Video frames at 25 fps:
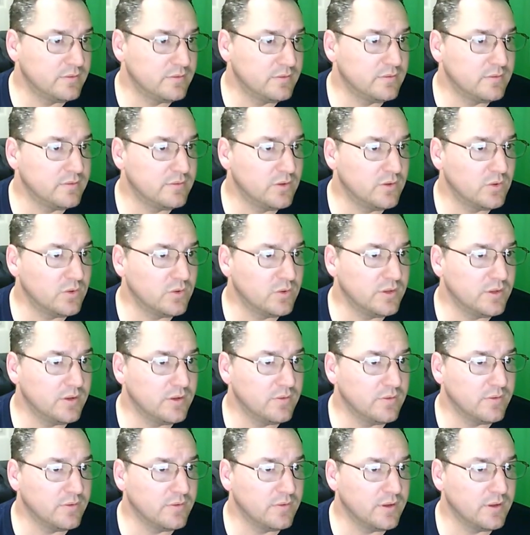No linear
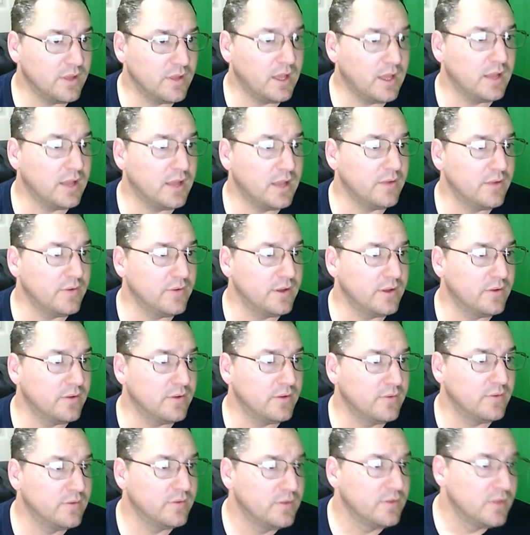rail. Ah, here we go.
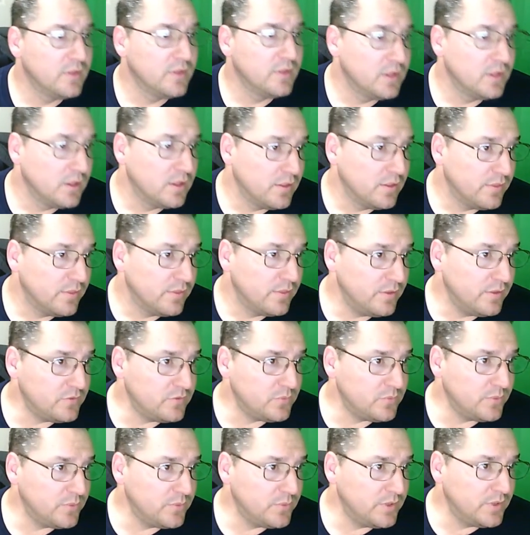This
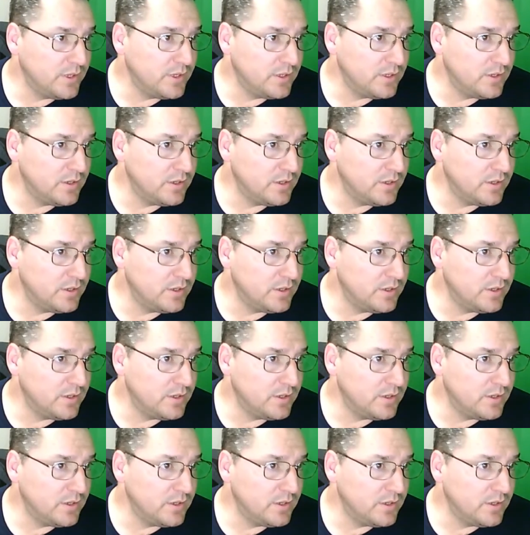one